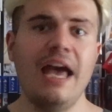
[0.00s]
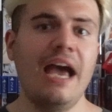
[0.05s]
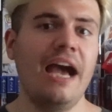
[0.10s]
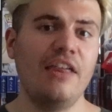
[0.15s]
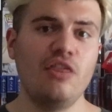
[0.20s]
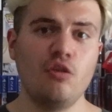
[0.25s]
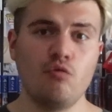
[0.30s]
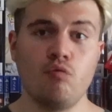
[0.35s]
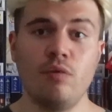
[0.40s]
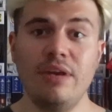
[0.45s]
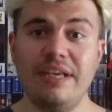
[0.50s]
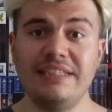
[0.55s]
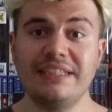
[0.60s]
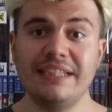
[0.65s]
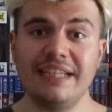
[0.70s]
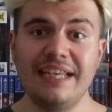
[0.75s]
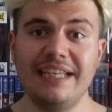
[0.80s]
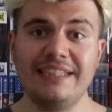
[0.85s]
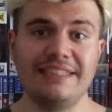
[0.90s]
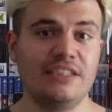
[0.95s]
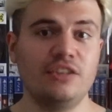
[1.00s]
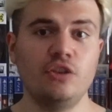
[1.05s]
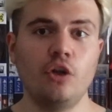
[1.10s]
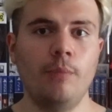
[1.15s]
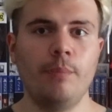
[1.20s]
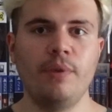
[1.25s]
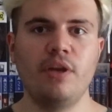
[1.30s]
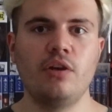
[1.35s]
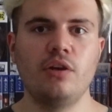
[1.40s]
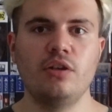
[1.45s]
And the reason is not
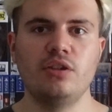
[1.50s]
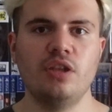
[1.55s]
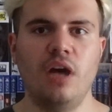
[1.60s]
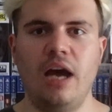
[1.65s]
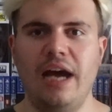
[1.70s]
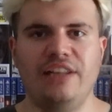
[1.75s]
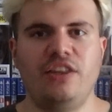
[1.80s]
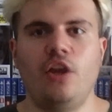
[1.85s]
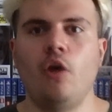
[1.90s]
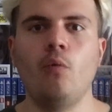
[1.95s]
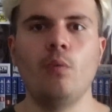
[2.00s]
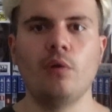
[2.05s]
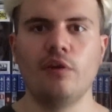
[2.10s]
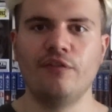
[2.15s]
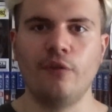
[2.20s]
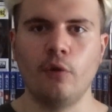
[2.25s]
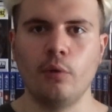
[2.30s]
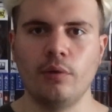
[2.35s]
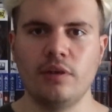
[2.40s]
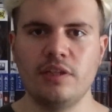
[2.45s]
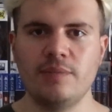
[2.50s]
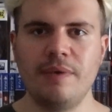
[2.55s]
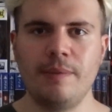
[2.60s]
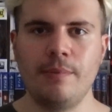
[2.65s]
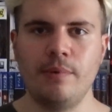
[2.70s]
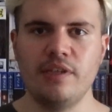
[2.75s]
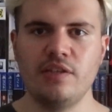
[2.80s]
because I don't want to follow these people.